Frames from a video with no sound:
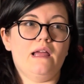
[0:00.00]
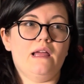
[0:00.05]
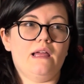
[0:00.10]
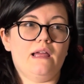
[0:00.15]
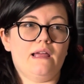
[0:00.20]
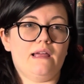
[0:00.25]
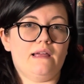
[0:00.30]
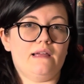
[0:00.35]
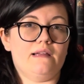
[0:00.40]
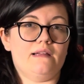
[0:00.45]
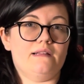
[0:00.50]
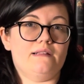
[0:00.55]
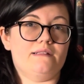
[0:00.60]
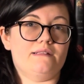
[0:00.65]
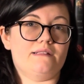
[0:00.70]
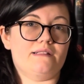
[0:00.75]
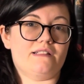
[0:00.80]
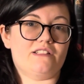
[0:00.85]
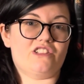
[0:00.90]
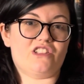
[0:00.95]

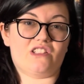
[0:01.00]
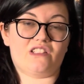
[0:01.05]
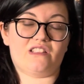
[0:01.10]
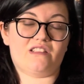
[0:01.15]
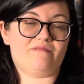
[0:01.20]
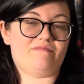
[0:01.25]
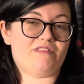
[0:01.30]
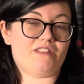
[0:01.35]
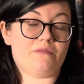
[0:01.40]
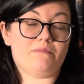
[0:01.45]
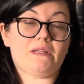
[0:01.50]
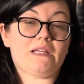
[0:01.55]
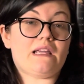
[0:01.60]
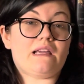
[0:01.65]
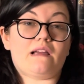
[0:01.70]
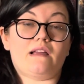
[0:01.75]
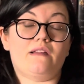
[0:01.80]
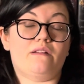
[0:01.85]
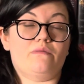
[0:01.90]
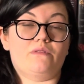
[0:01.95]
and it just, to me,
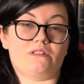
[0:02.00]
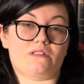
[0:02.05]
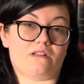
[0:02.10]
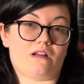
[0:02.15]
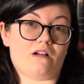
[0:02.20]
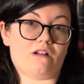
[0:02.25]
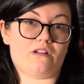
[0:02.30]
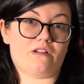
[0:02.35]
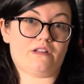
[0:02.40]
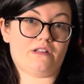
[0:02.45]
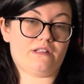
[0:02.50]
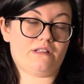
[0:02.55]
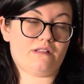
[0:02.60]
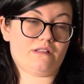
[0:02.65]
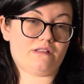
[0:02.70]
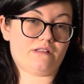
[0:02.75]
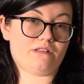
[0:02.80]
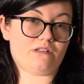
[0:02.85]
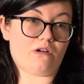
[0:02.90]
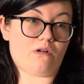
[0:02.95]
it was not good.
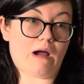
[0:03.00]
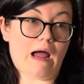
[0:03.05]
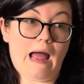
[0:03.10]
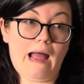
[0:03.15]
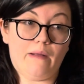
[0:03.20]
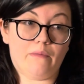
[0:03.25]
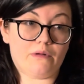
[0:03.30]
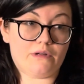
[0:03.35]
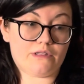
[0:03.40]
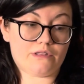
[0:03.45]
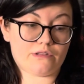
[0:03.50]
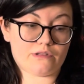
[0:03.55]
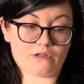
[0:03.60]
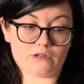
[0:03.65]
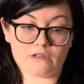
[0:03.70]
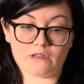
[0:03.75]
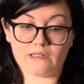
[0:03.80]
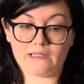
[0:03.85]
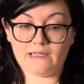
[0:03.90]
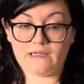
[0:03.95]
So I would
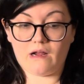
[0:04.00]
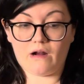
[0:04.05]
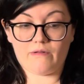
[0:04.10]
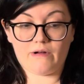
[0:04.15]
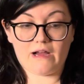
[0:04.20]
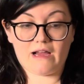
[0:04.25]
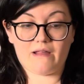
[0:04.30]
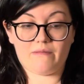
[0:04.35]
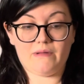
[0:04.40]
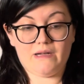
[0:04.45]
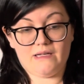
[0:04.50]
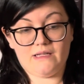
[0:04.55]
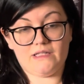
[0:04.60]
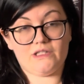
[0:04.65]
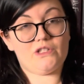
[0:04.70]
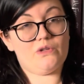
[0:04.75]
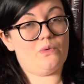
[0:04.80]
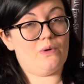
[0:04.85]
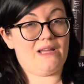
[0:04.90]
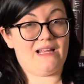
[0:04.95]
certainly not recommend it
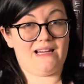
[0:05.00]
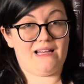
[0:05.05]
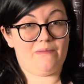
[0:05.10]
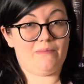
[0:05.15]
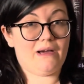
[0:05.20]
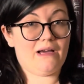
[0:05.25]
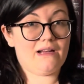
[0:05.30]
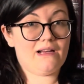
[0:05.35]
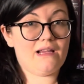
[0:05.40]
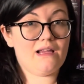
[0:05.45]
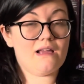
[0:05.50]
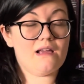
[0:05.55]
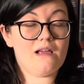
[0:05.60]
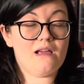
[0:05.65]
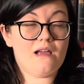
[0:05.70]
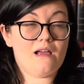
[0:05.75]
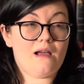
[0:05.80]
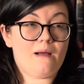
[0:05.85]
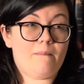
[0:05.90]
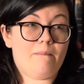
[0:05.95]
to anybody,
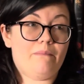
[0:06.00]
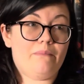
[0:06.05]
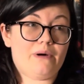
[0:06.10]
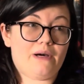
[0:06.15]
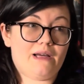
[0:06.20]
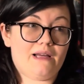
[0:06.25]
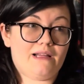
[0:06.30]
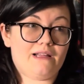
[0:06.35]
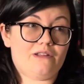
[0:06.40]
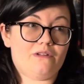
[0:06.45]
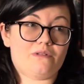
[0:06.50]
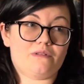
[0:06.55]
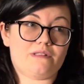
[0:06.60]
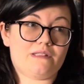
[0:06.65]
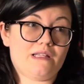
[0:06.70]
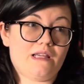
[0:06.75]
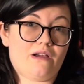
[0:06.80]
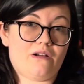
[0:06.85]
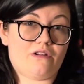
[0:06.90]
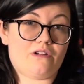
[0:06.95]
but you'll
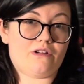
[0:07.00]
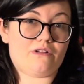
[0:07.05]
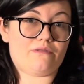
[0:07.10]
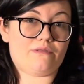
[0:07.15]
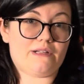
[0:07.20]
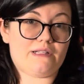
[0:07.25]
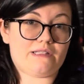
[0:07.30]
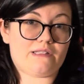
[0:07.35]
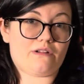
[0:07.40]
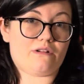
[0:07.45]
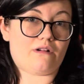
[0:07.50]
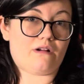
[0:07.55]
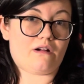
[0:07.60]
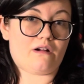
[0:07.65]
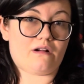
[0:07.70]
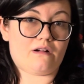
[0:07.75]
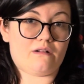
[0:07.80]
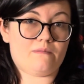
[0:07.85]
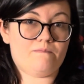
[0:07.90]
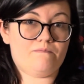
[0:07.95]
see on Goodreads there
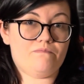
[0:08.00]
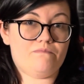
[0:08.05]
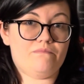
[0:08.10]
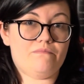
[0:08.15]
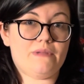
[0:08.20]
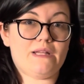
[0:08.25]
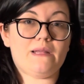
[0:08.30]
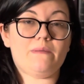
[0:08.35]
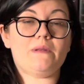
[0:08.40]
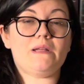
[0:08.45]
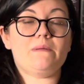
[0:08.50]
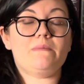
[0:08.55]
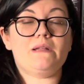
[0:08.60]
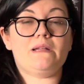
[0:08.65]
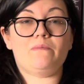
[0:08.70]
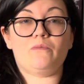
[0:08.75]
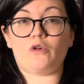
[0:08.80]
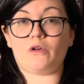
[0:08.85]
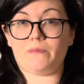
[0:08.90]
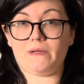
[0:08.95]
are many, many, many
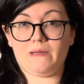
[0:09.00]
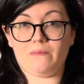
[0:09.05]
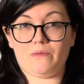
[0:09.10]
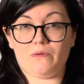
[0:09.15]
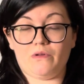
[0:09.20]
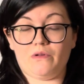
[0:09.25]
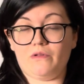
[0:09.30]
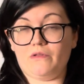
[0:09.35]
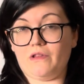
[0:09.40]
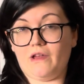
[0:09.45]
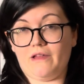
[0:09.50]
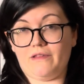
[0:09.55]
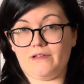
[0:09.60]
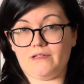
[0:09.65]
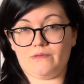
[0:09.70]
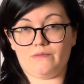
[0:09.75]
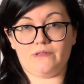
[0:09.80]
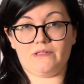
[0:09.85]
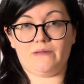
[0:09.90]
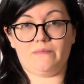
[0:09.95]
more people who thought
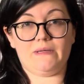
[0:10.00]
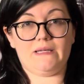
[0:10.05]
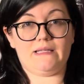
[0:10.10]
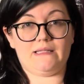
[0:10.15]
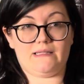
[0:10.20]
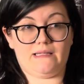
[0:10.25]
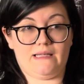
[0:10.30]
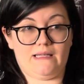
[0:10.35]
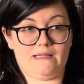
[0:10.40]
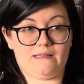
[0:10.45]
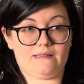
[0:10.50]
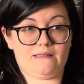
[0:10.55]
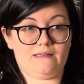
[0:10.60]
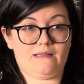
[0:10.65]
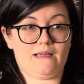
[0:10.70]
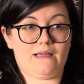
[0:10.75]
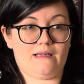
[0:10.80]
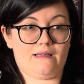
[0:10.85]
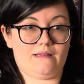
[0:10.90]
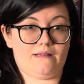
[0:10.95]
this was the bee's knees,
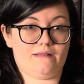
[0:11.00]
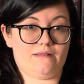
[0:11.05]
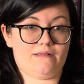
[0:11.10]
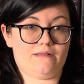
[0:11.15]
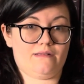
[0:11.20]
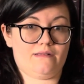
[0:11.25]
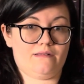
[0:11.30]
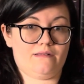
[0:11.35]
and